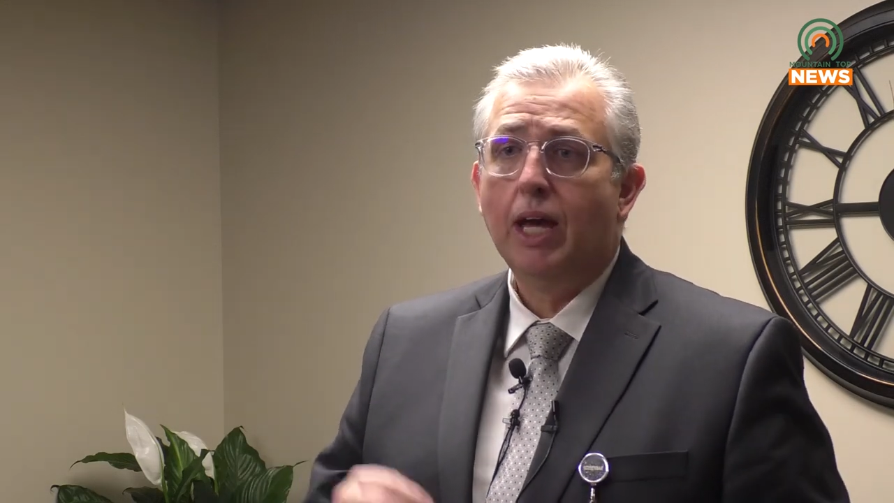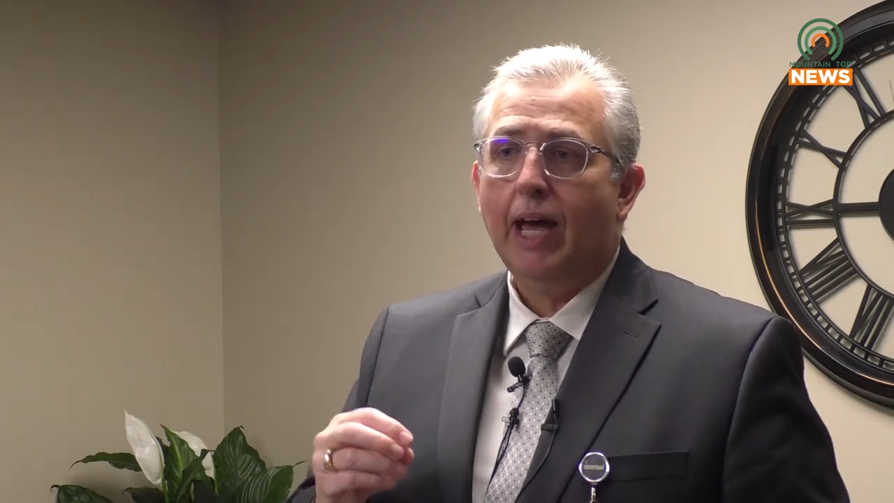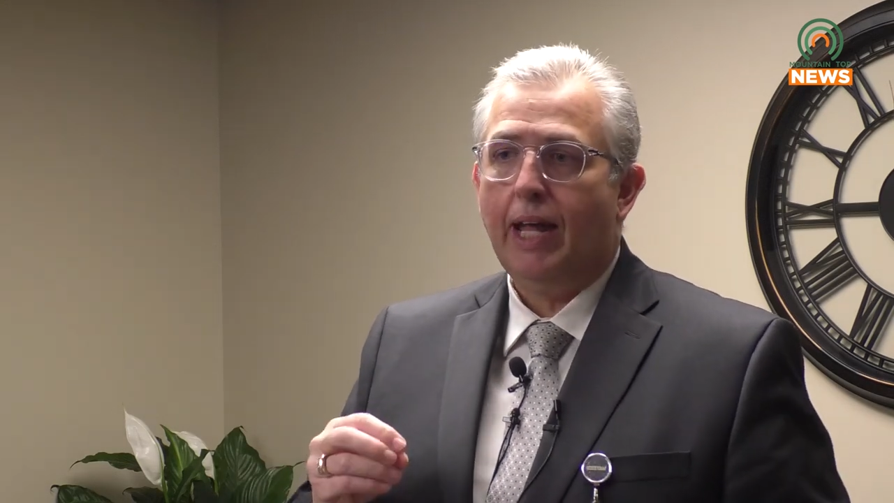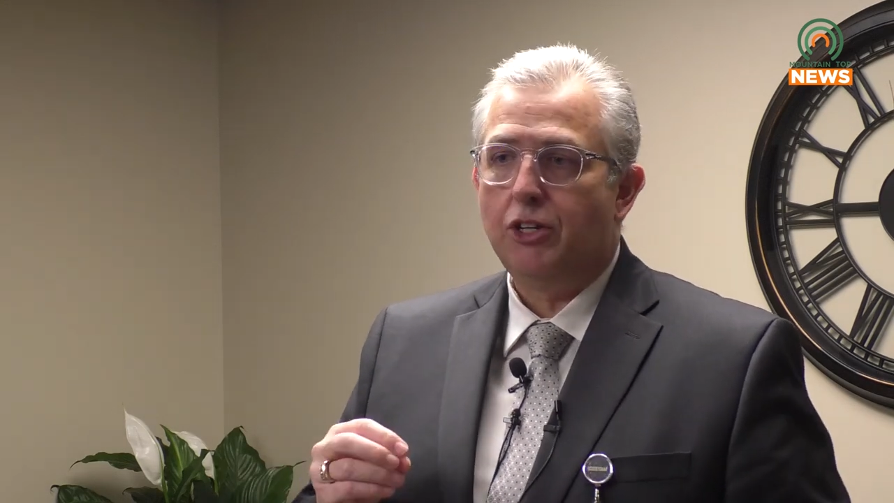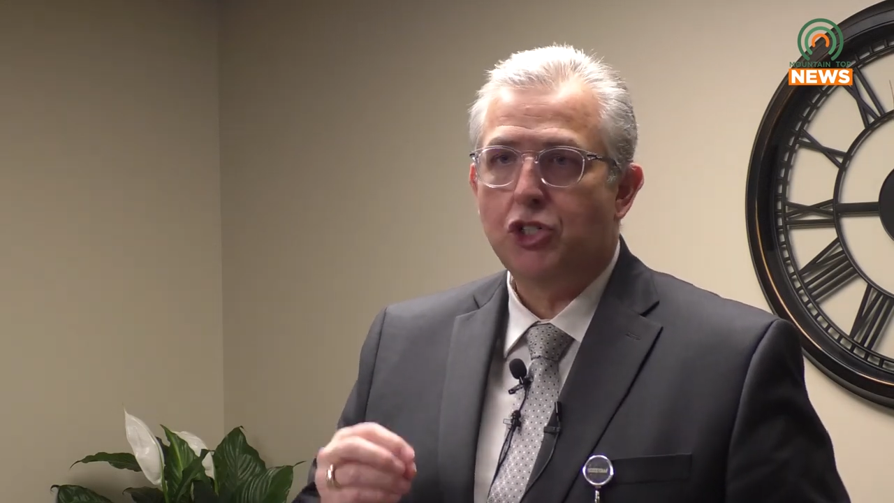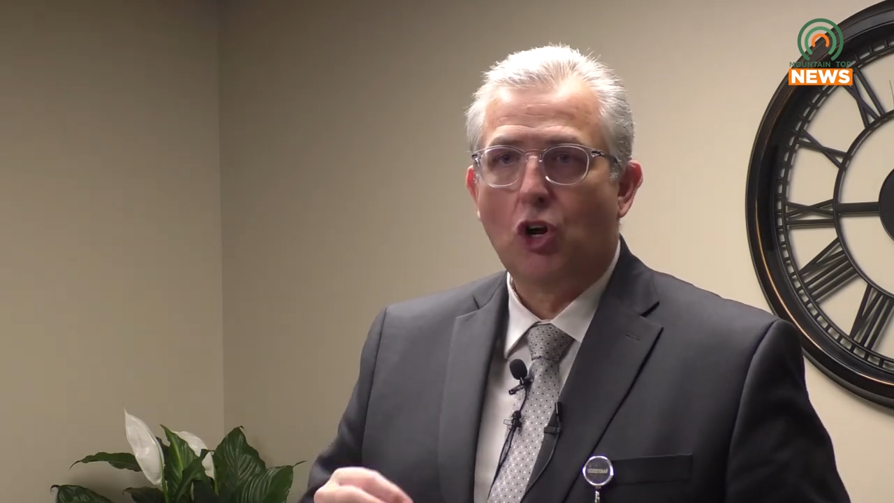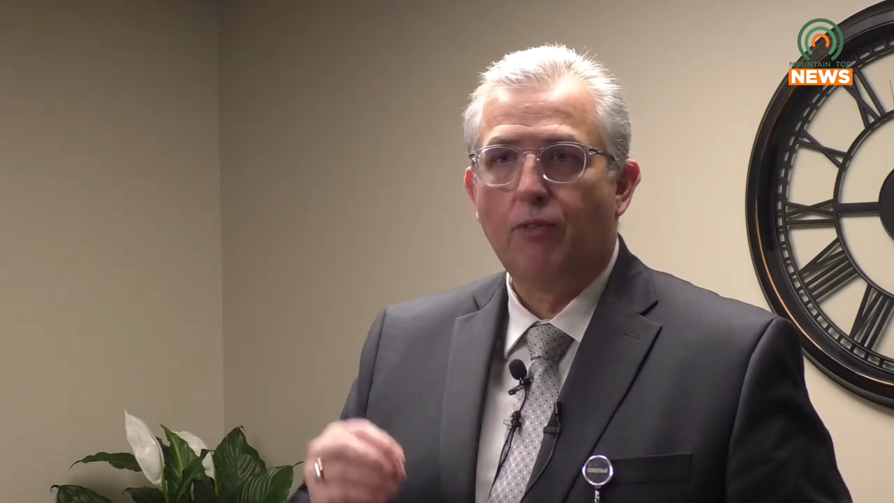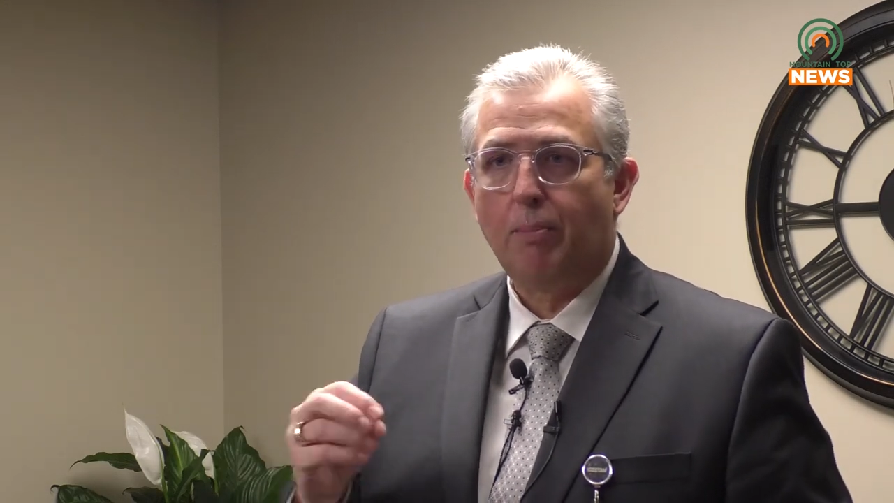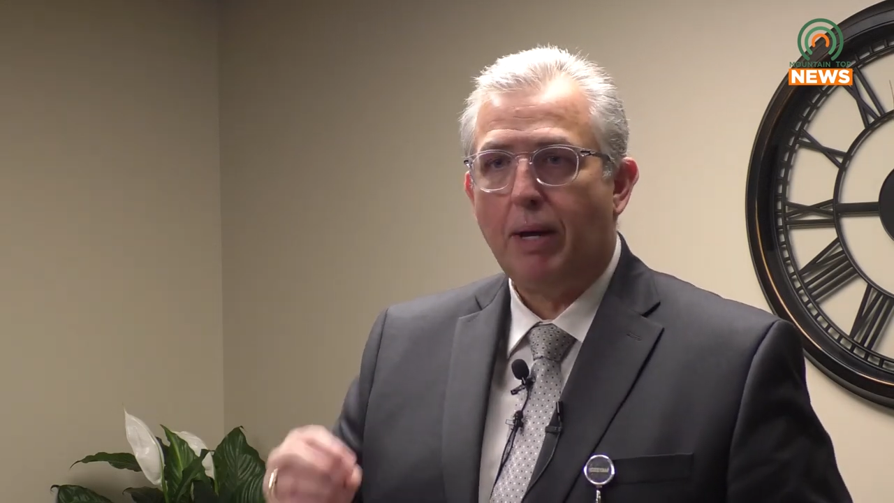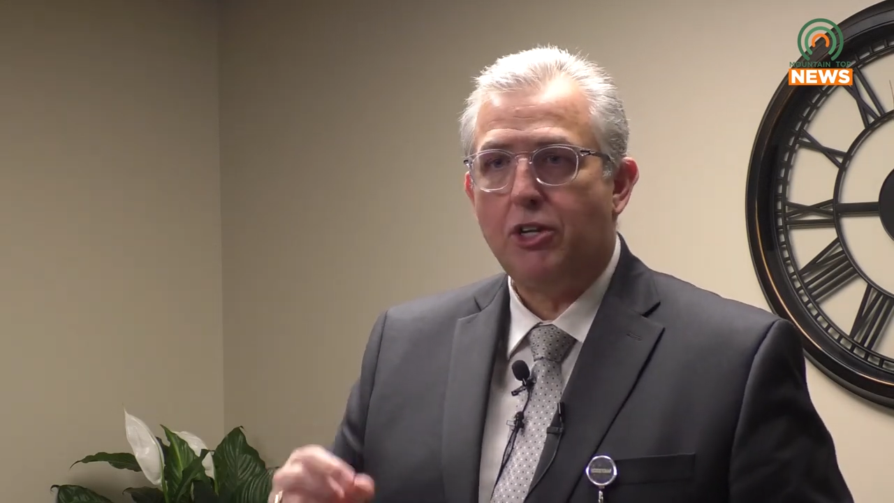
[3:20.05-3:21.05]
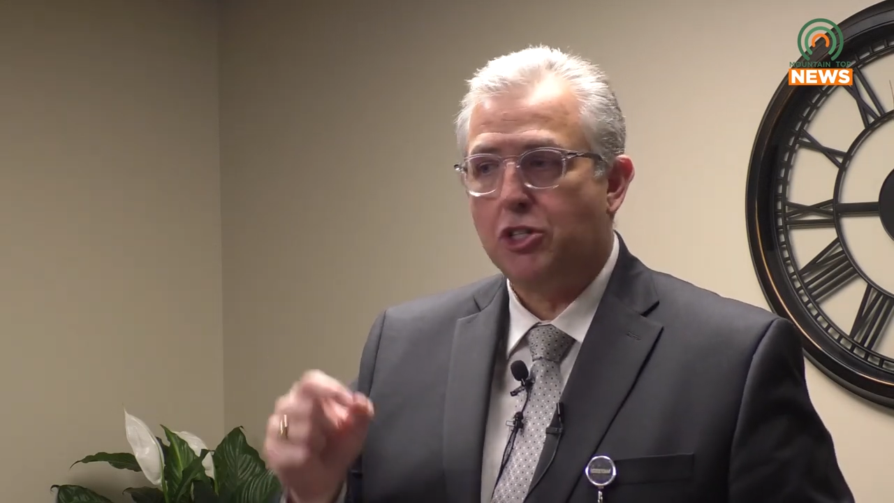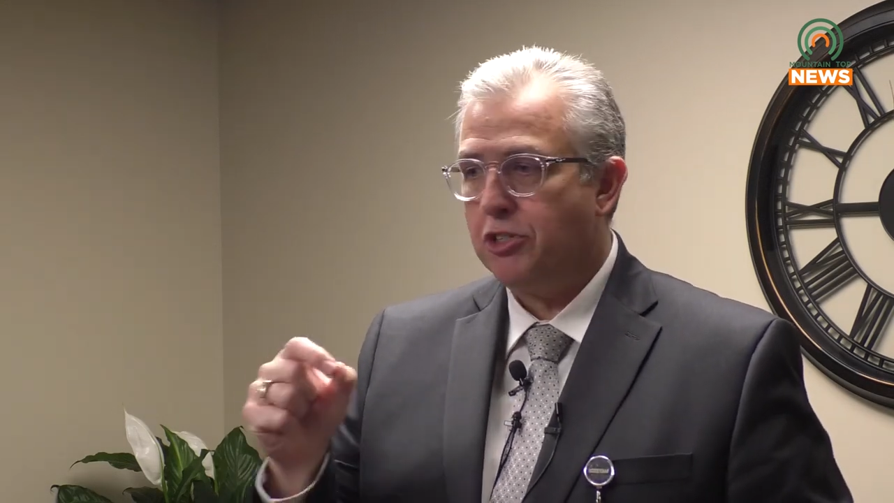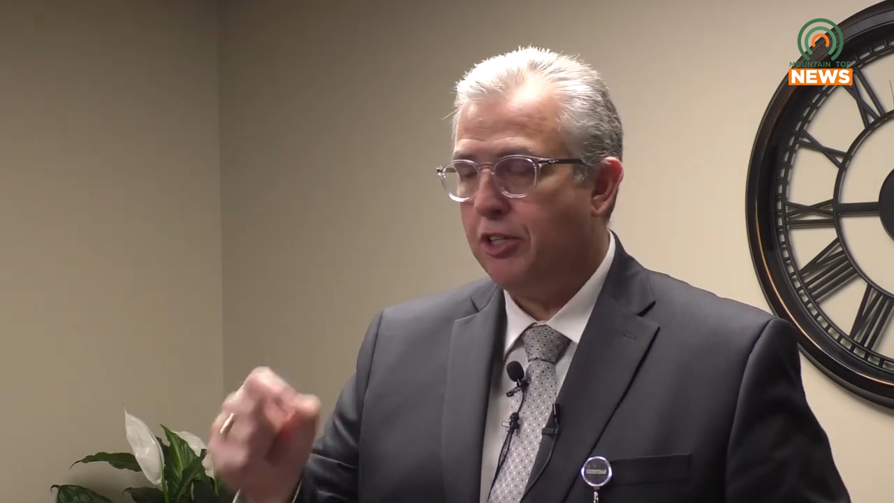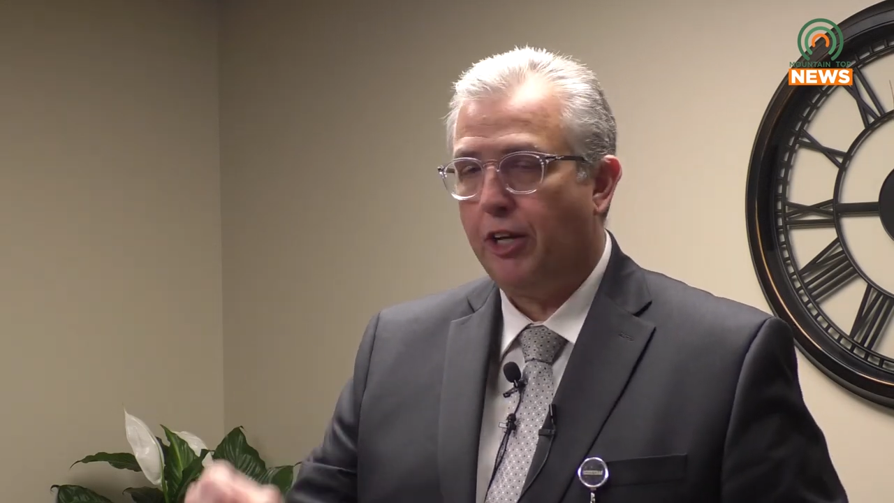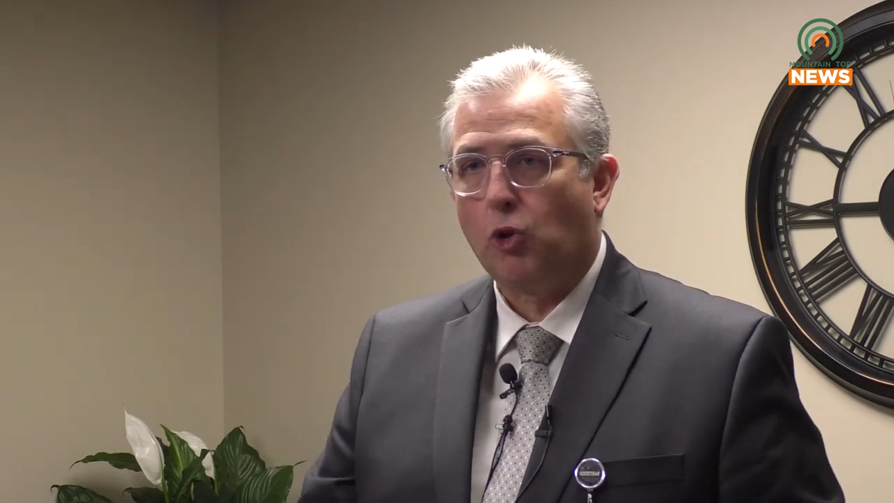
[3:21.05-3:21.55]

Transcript: and to serve the patients that they